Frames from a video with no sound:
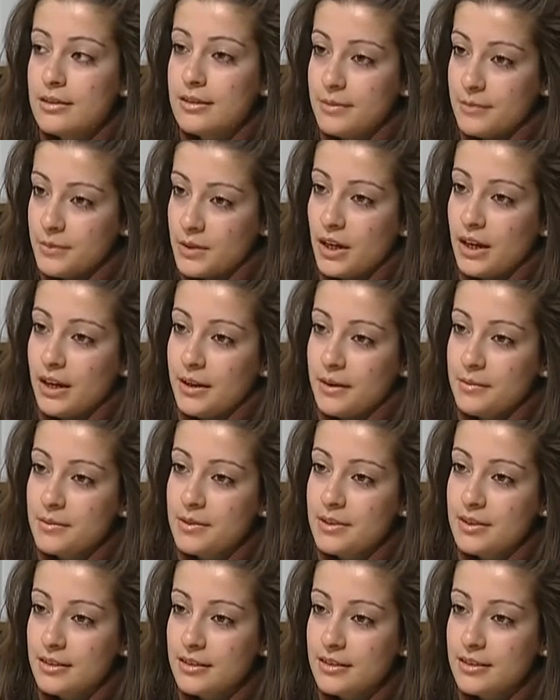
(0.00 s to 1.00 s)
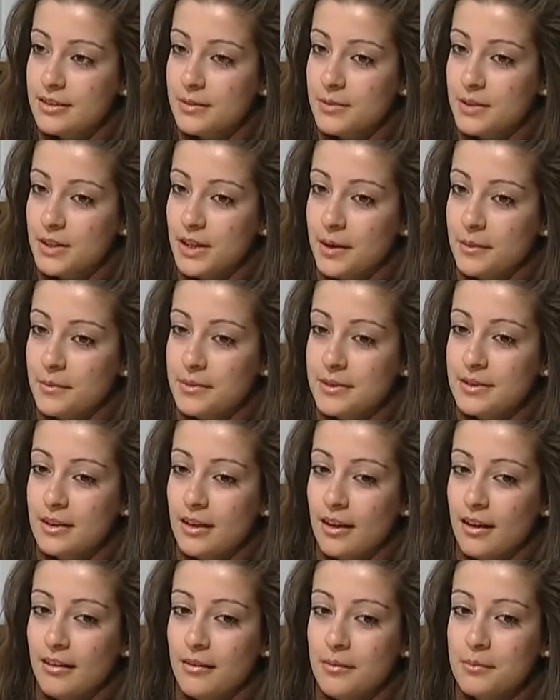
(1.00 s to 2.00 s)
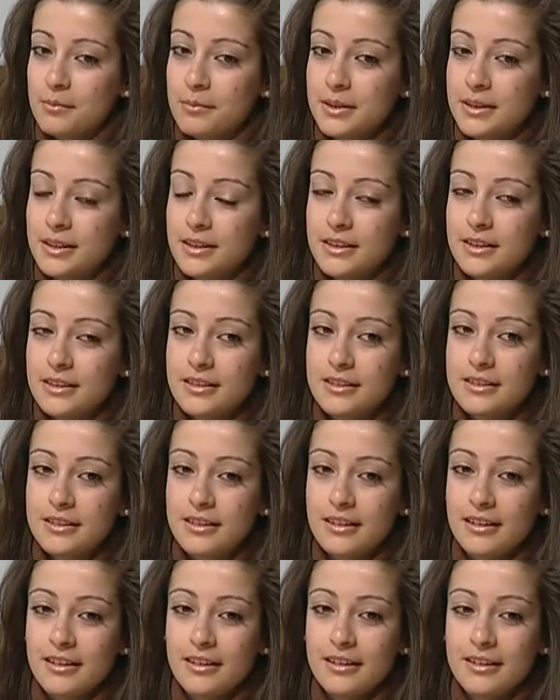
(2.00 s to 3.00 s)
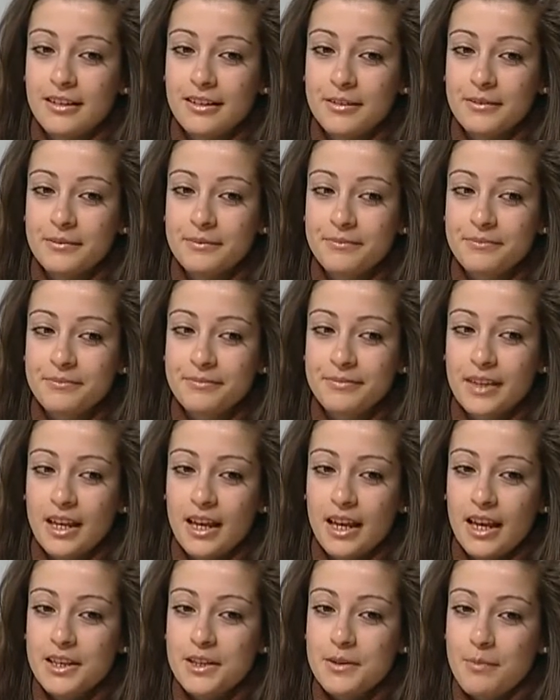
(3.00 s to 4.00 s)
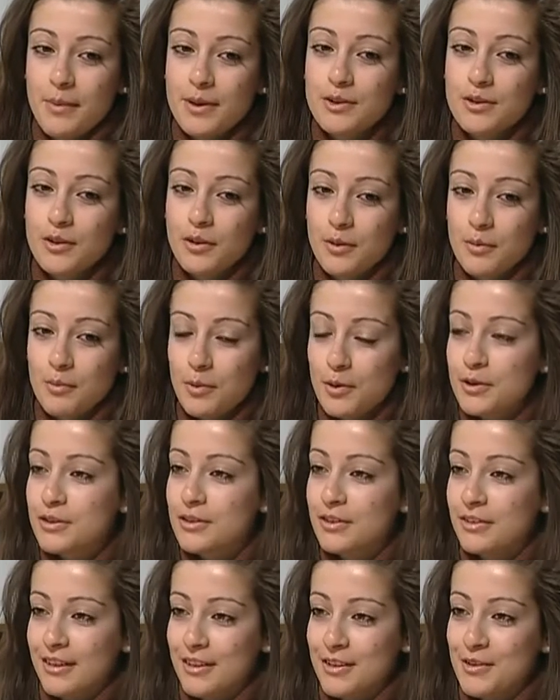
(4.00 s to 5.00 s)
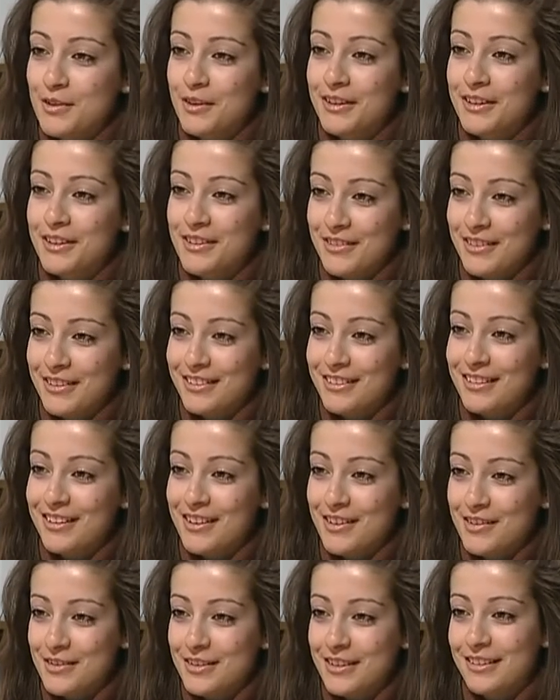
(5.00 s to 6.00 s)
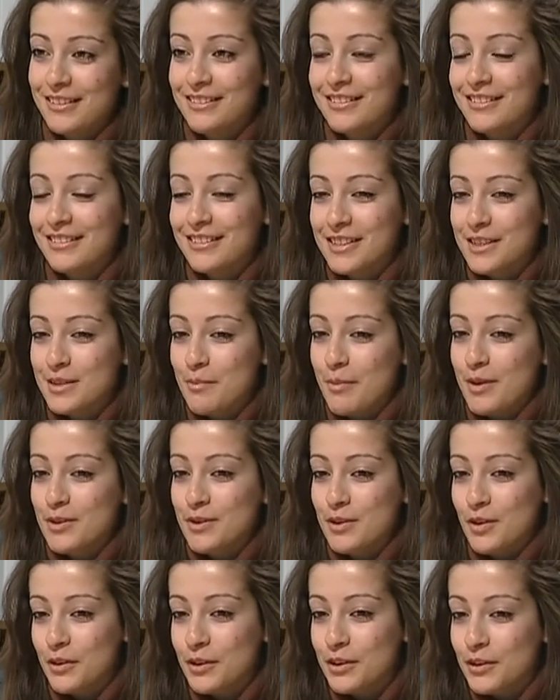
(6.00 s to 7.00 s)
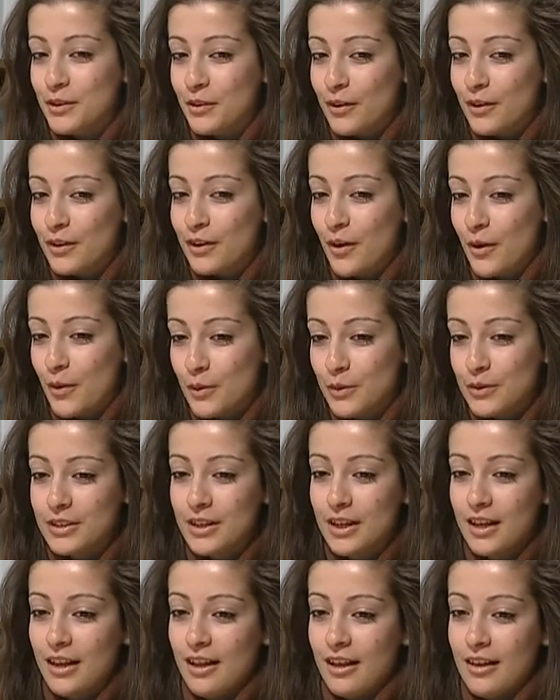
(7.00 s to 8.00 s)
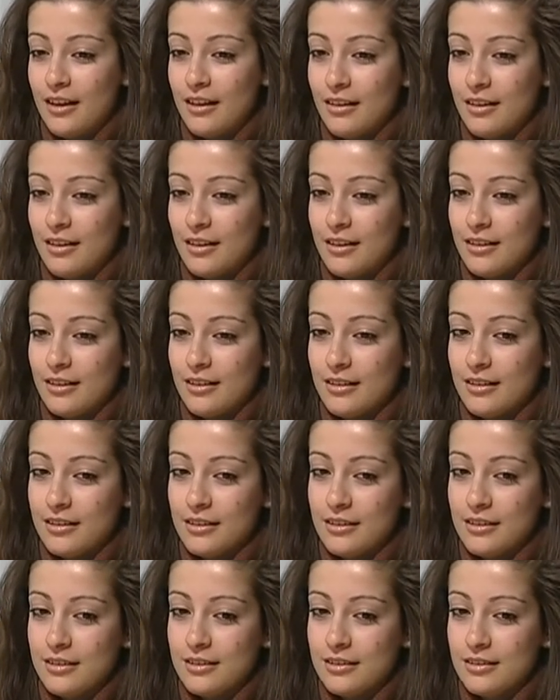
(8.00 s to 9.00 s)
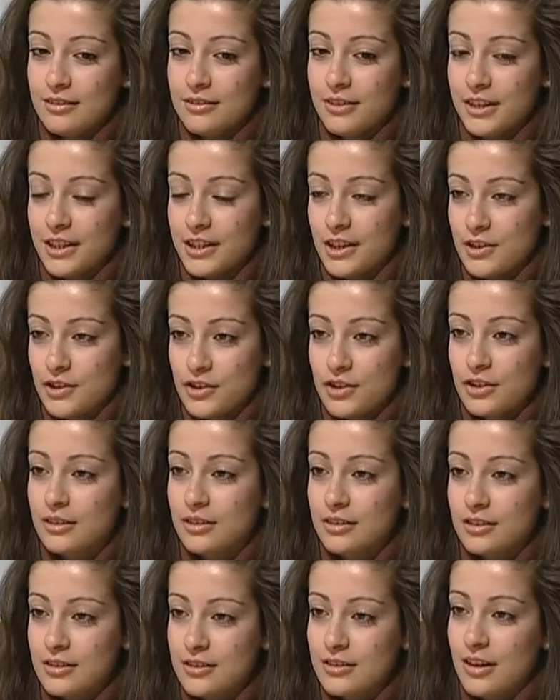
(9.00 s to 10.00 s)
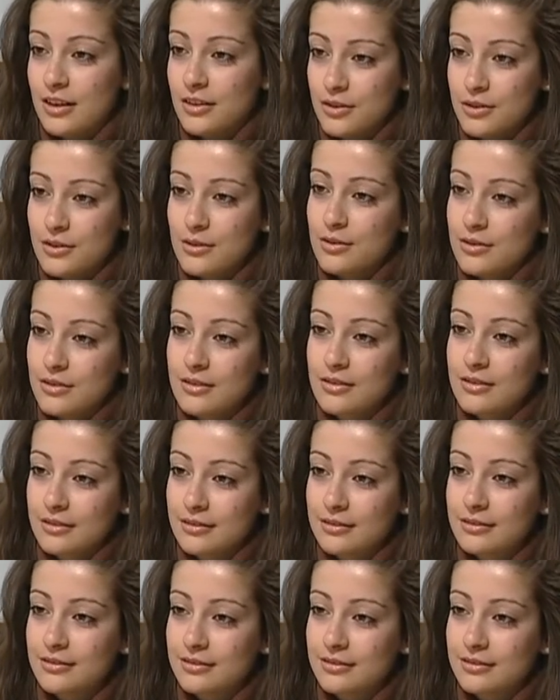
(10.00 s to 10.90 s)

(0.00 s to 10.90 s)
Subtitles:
Sometimes, yeah, but it depends on the person that you are giving the gifts, and it depends on your own financial status.